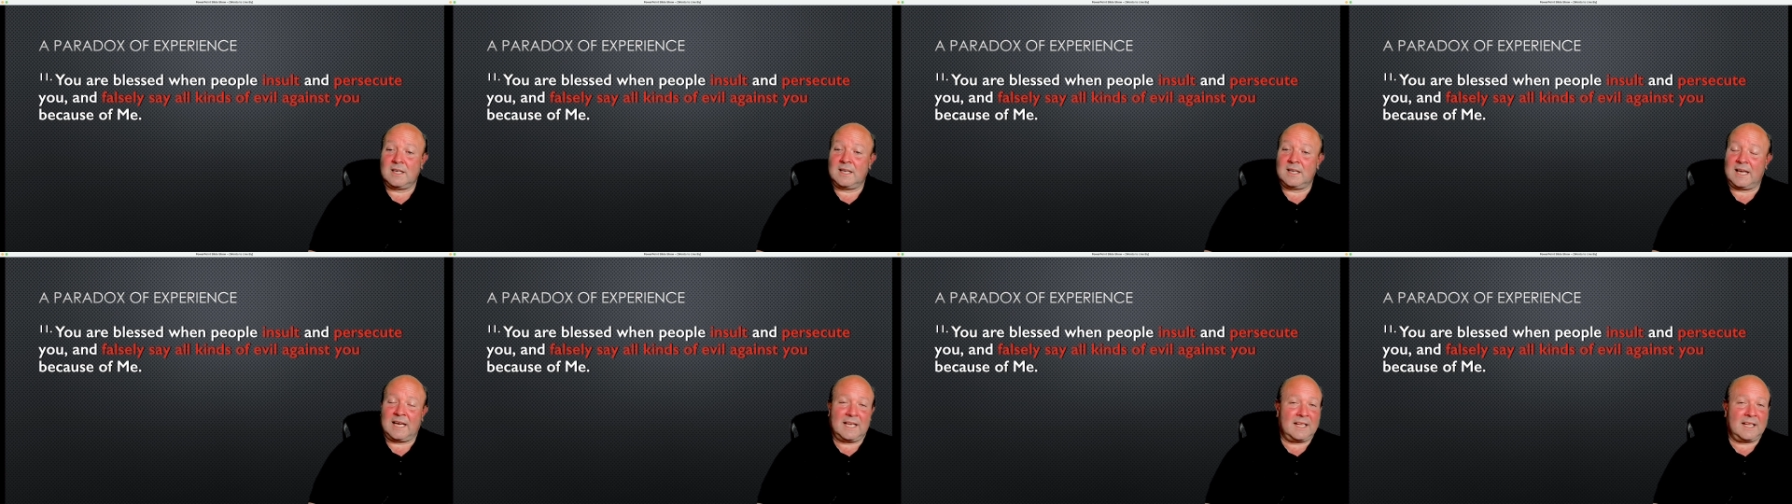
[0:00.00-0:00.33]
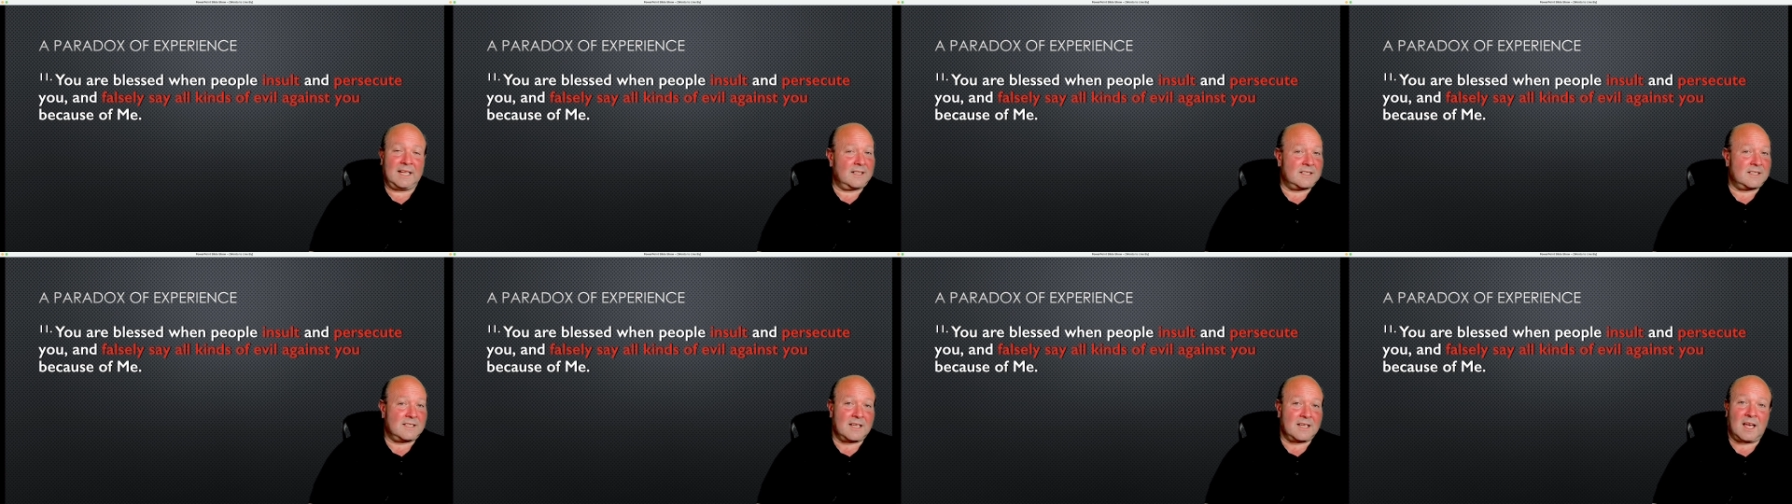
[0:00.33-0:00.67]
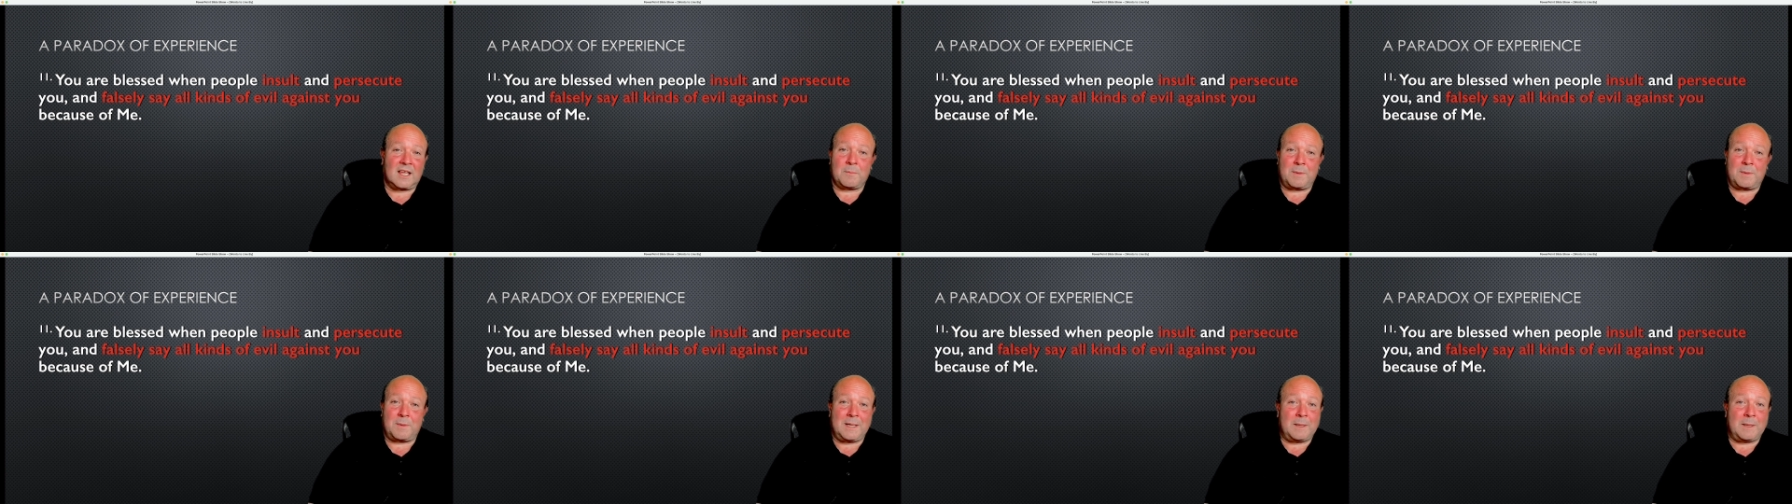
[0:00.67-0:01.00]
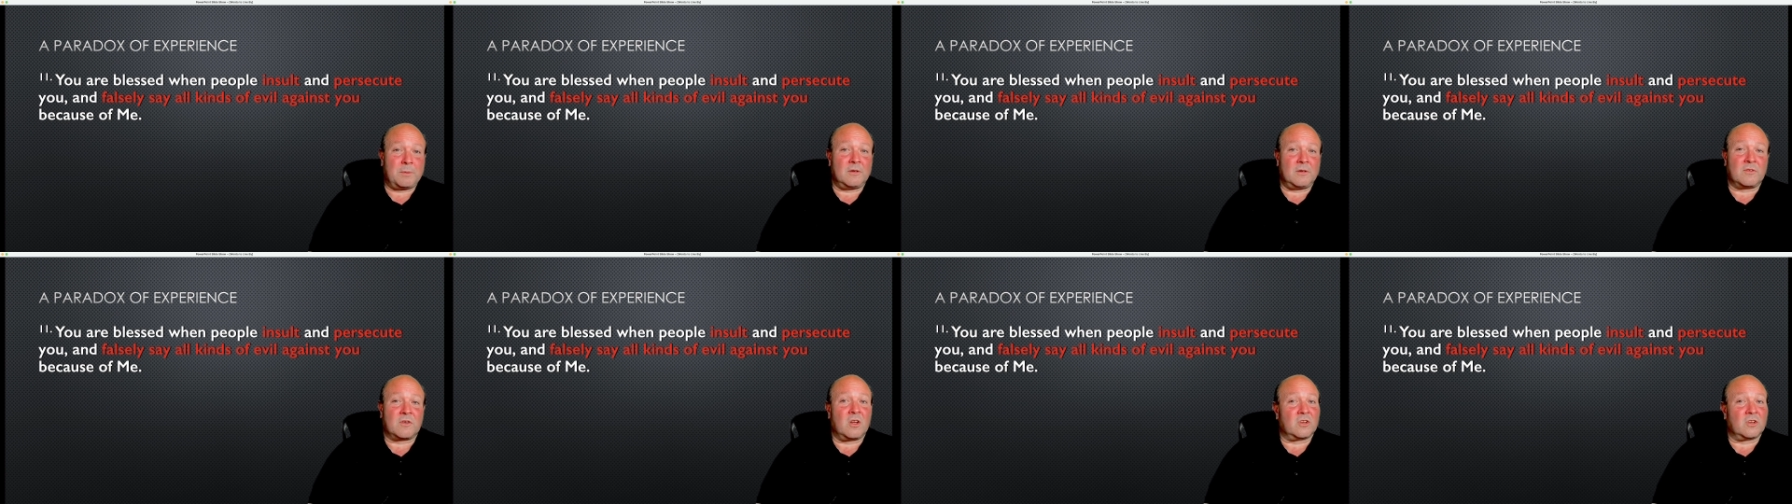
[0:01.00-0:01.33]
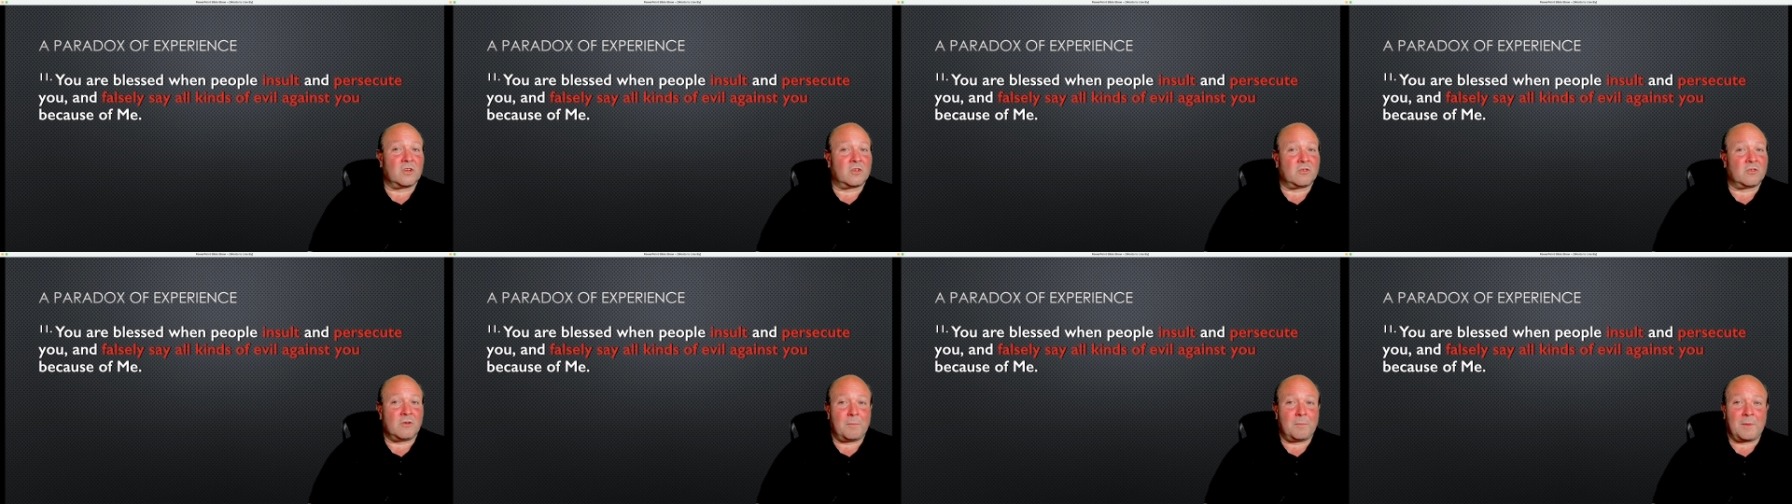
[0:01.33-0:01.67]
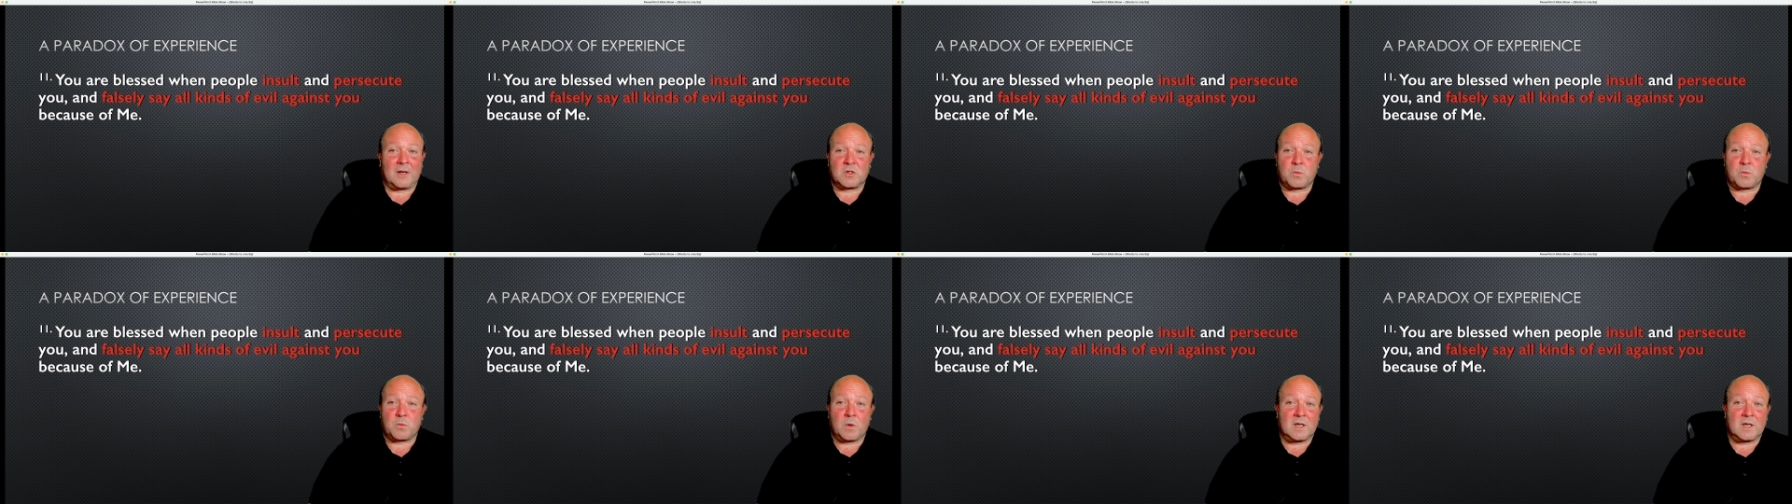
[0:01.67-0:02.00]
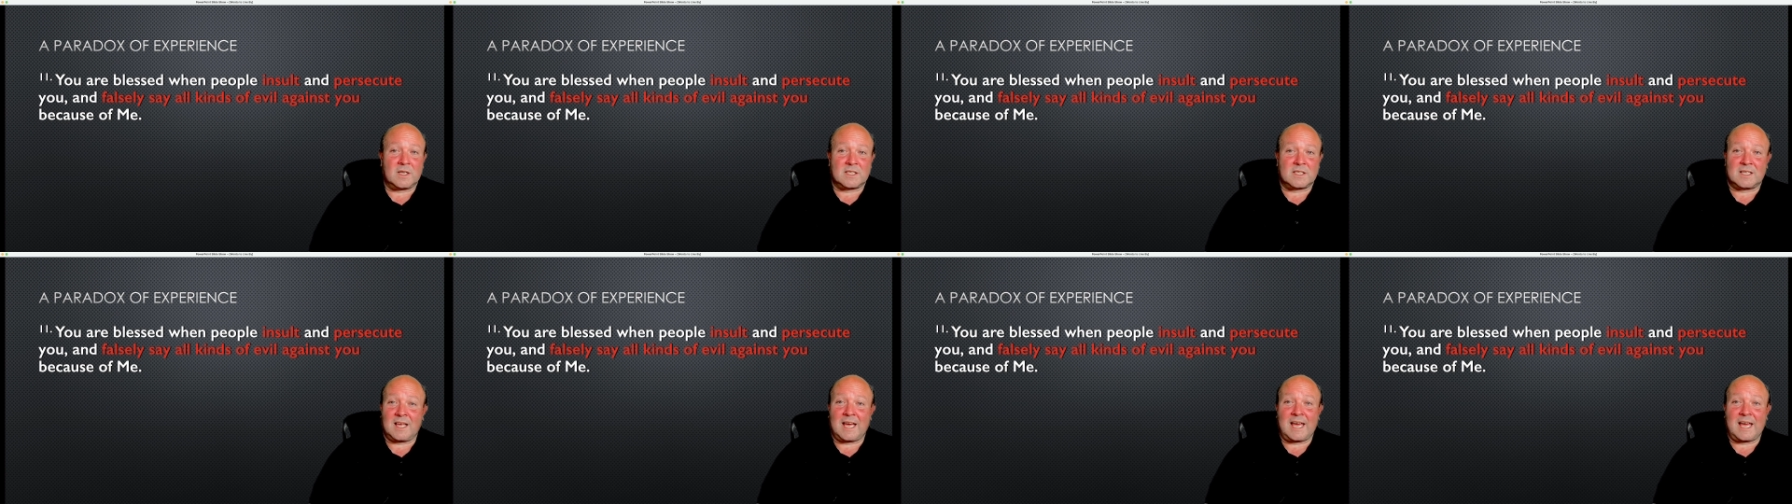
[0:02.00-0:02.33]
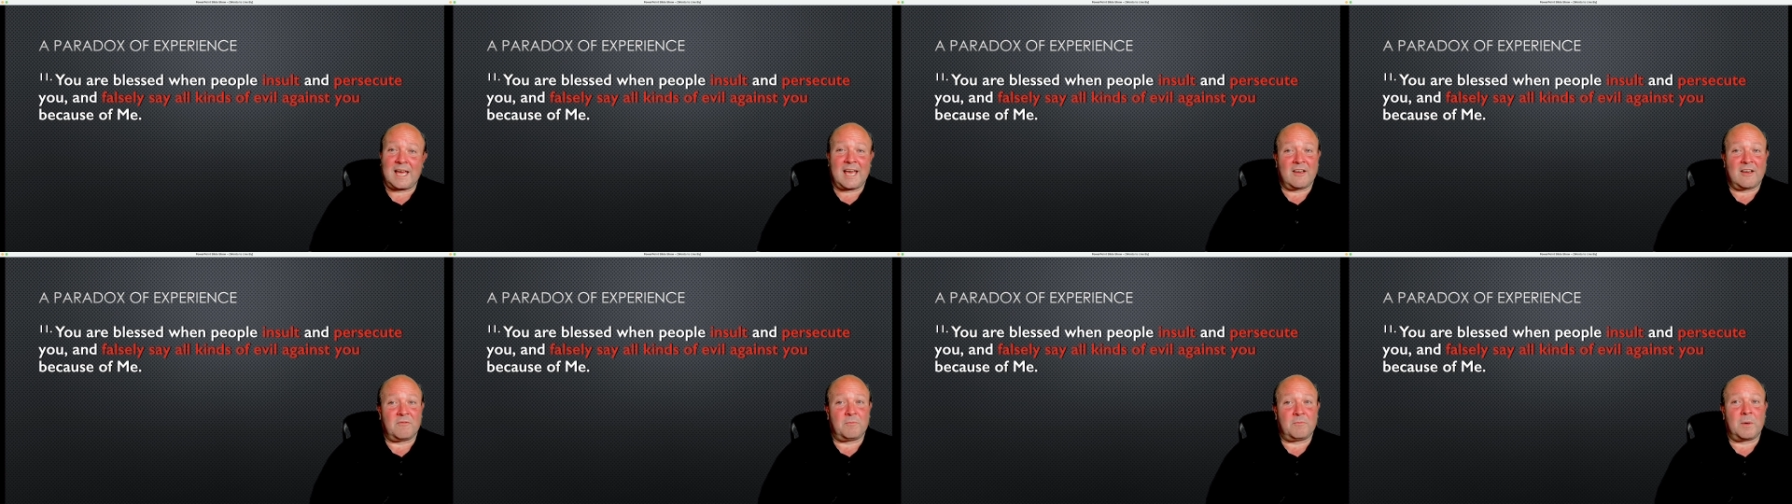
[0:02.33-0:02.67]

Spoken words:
And other people have gone through it much worse than I have,